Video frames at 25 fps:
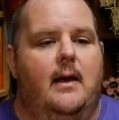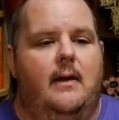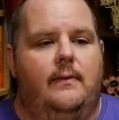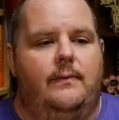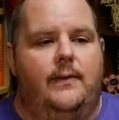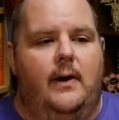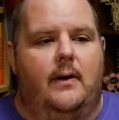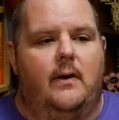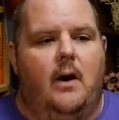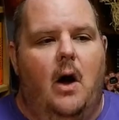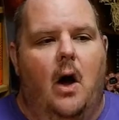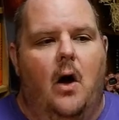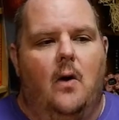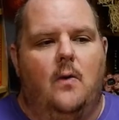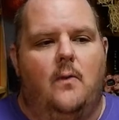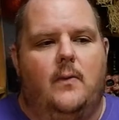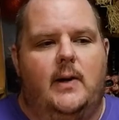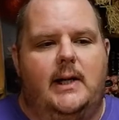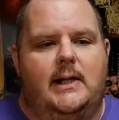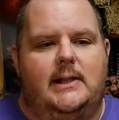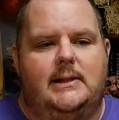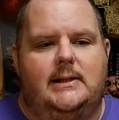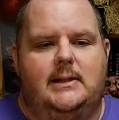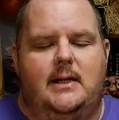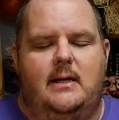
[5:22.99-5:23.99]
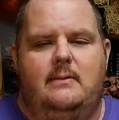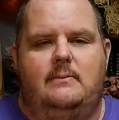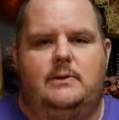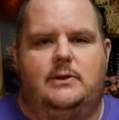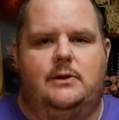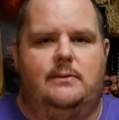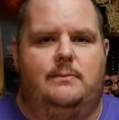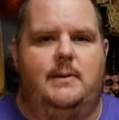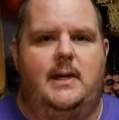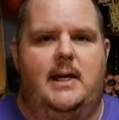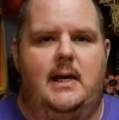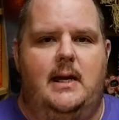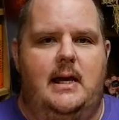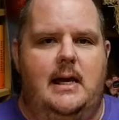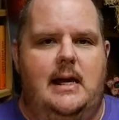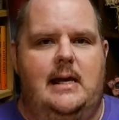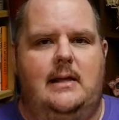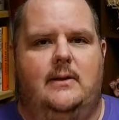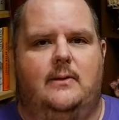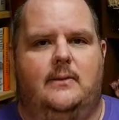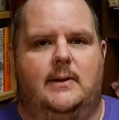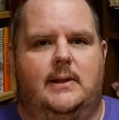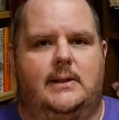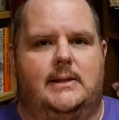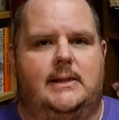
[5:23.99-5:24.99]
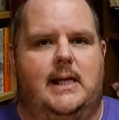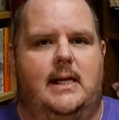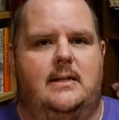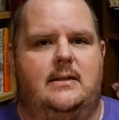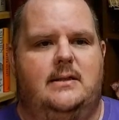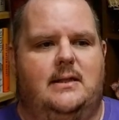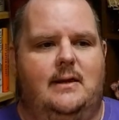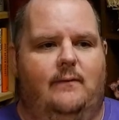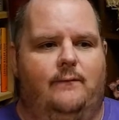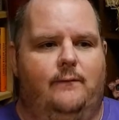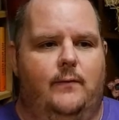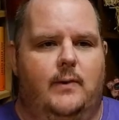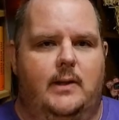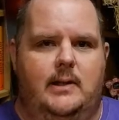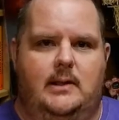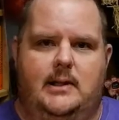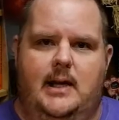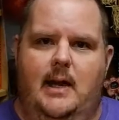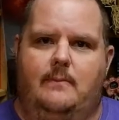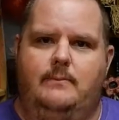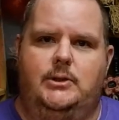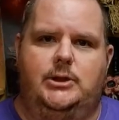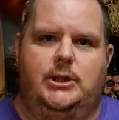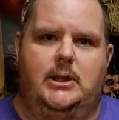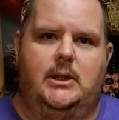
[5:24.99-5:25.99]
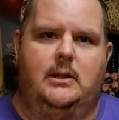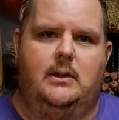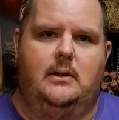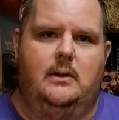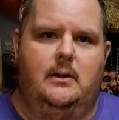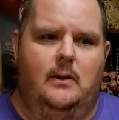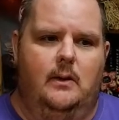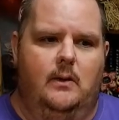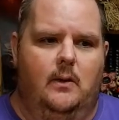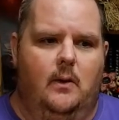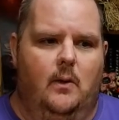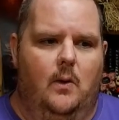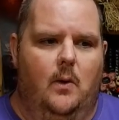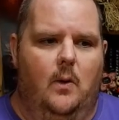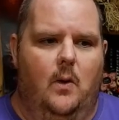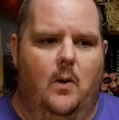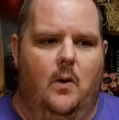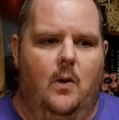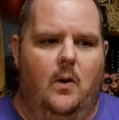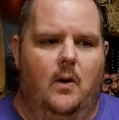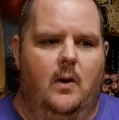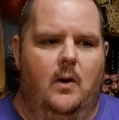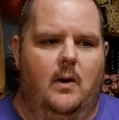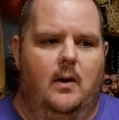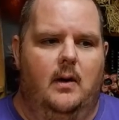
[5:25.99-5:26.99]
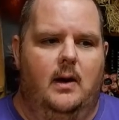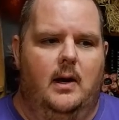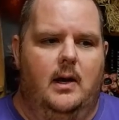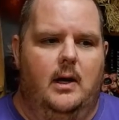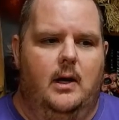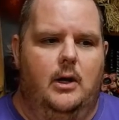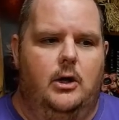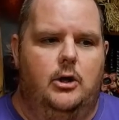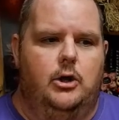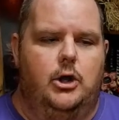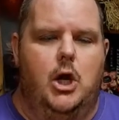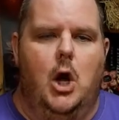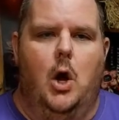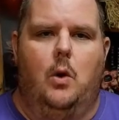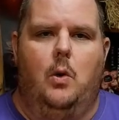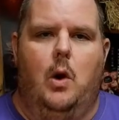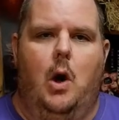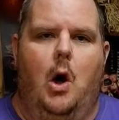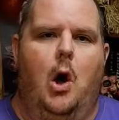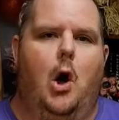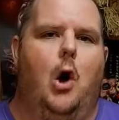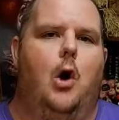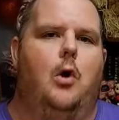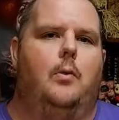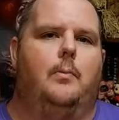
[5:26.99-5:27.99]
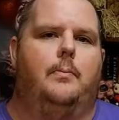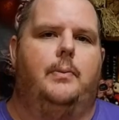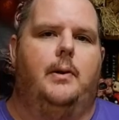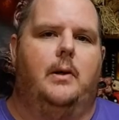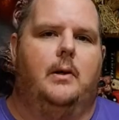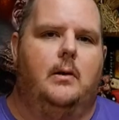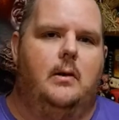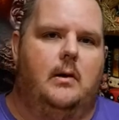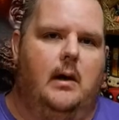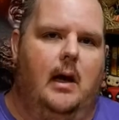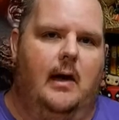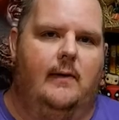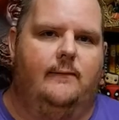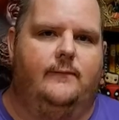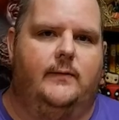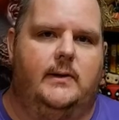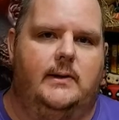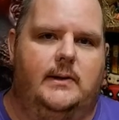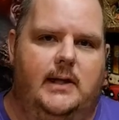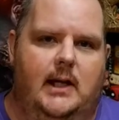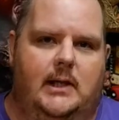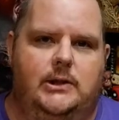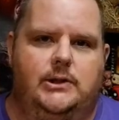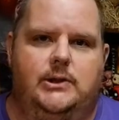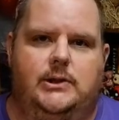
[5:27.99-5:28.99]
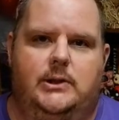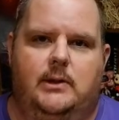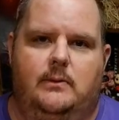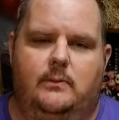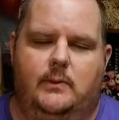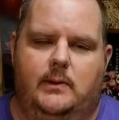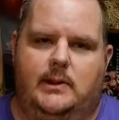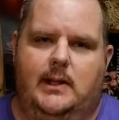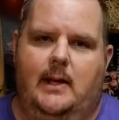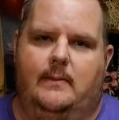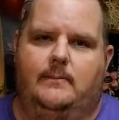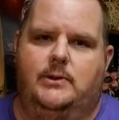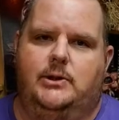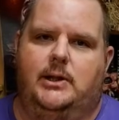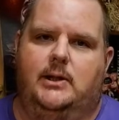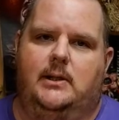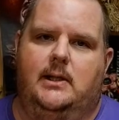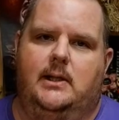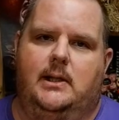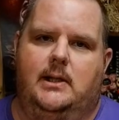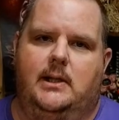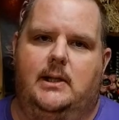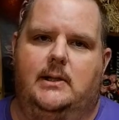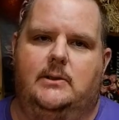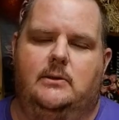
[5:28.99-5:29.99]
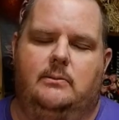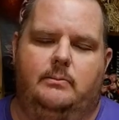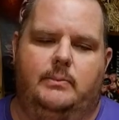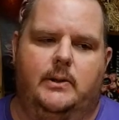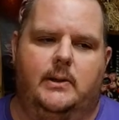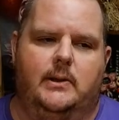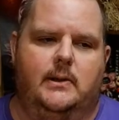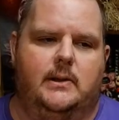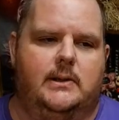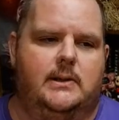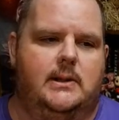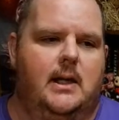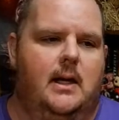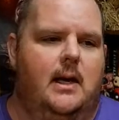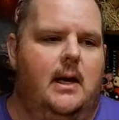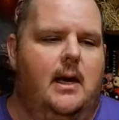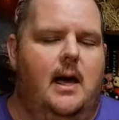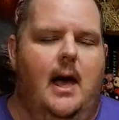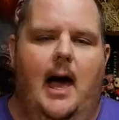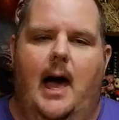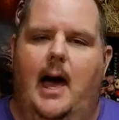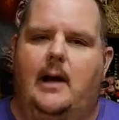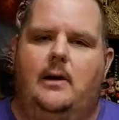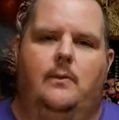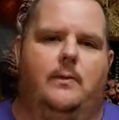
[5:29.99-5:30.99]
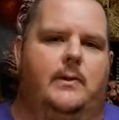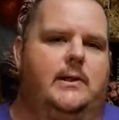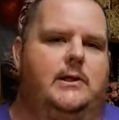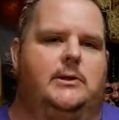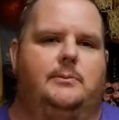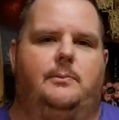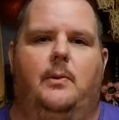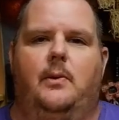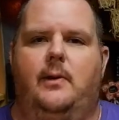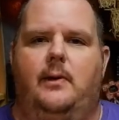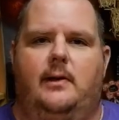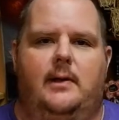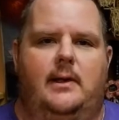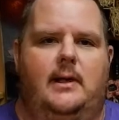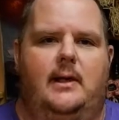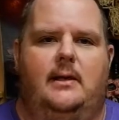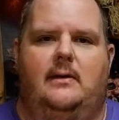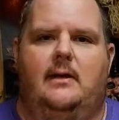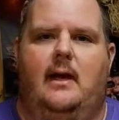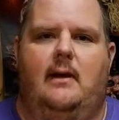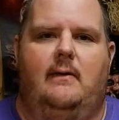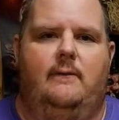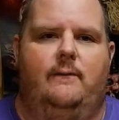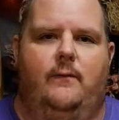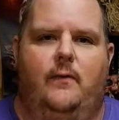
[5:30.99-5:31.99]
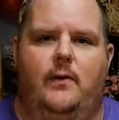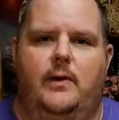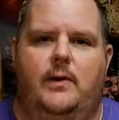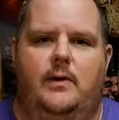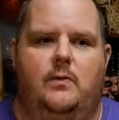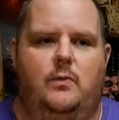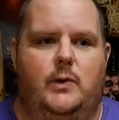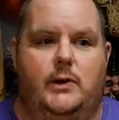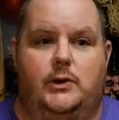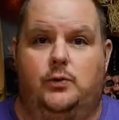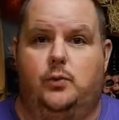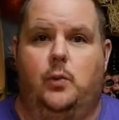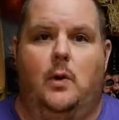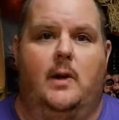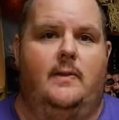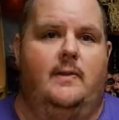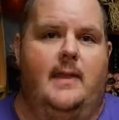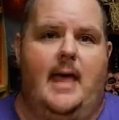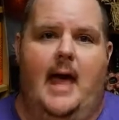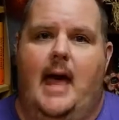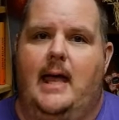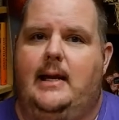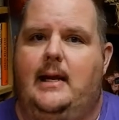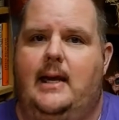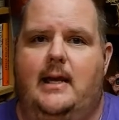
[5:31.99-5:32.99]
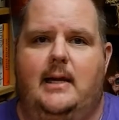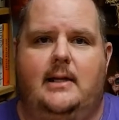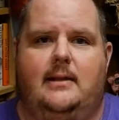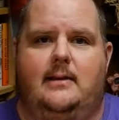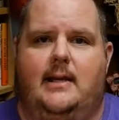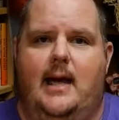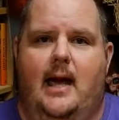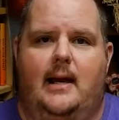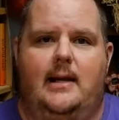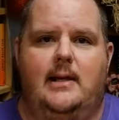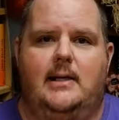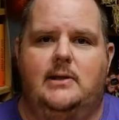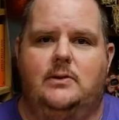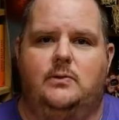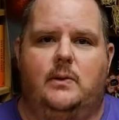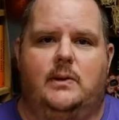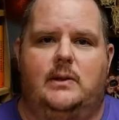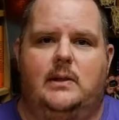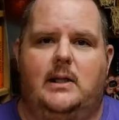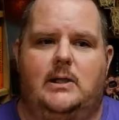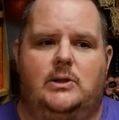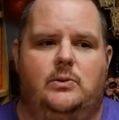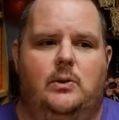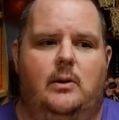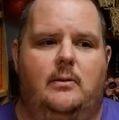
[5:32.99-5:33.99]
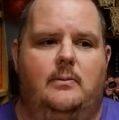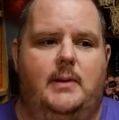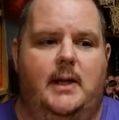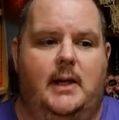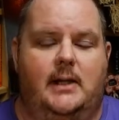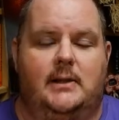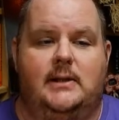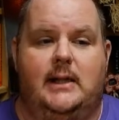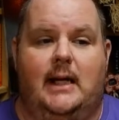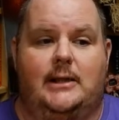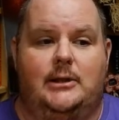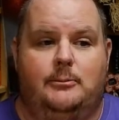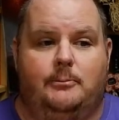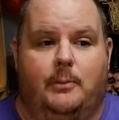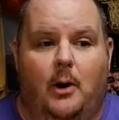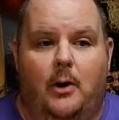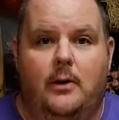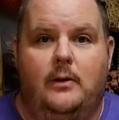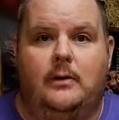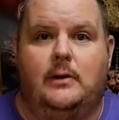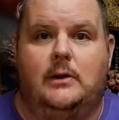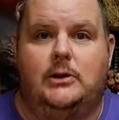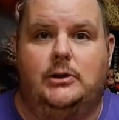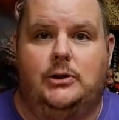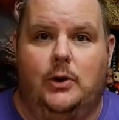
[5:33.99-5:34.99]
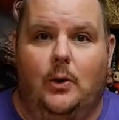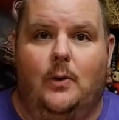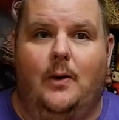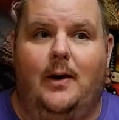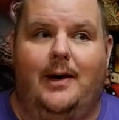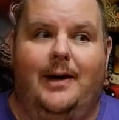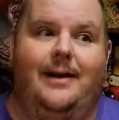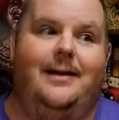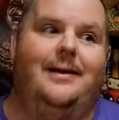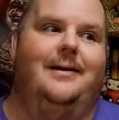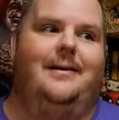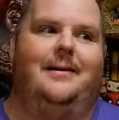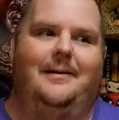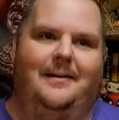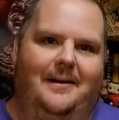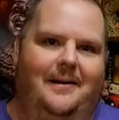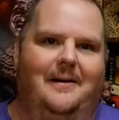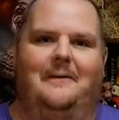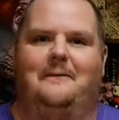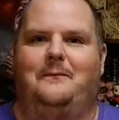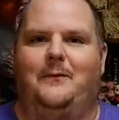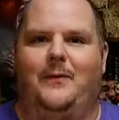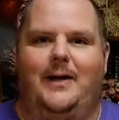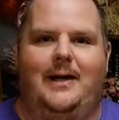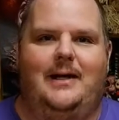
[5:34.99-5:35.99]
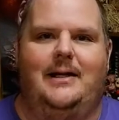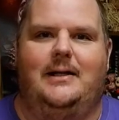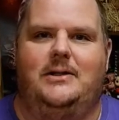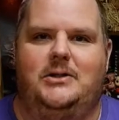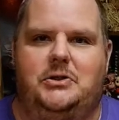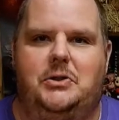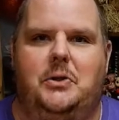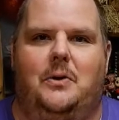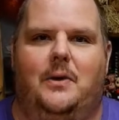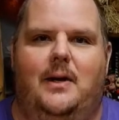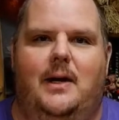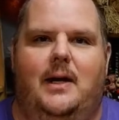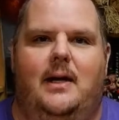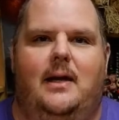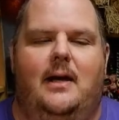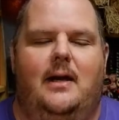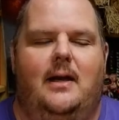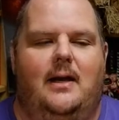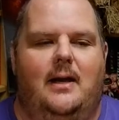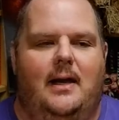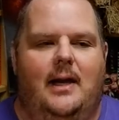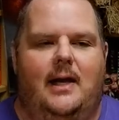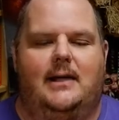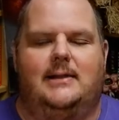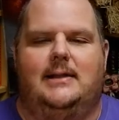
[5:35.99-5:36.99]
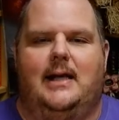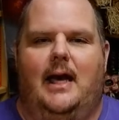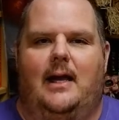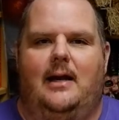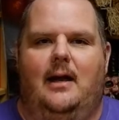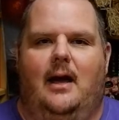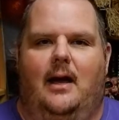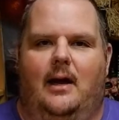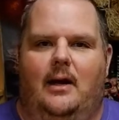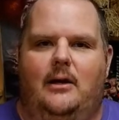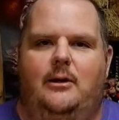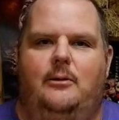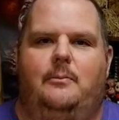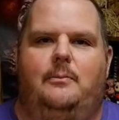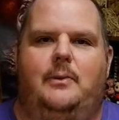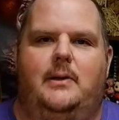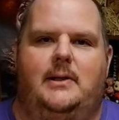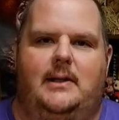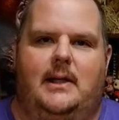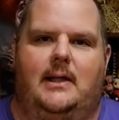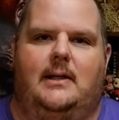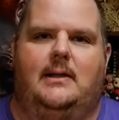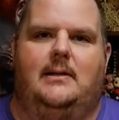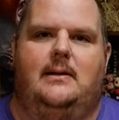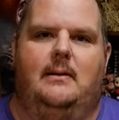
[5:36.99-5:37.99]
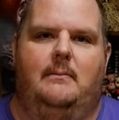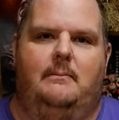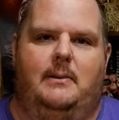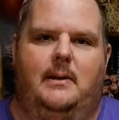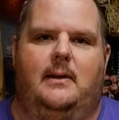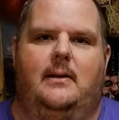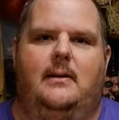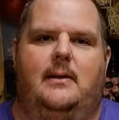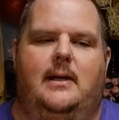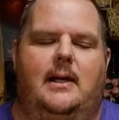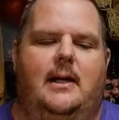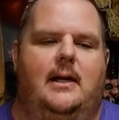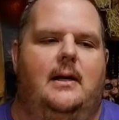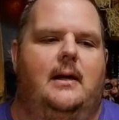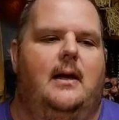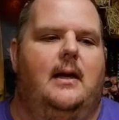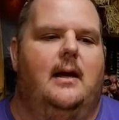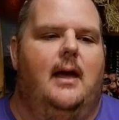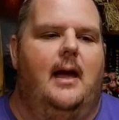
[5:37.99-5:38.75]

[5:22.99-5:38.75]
There always seems to be either a sense of redemption or no hope of redemption in his books. I don't want to spoil anything for you which one that it, that is with this one because that's part of the joy of reading joy is that unpredictability.